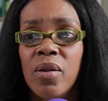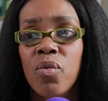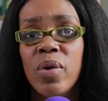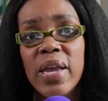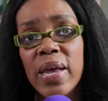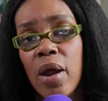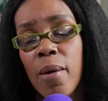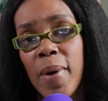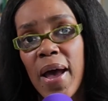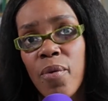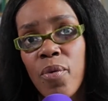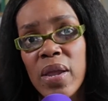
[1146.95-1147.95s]
we get our
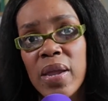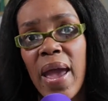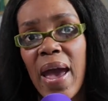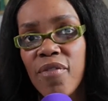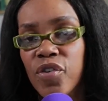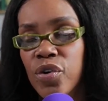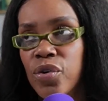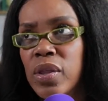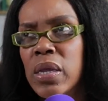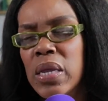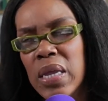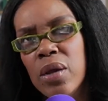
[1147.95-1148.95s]
bye week after the
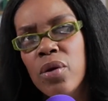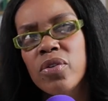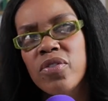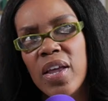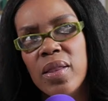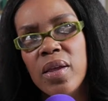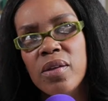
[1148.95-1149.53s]
Eagles, I think.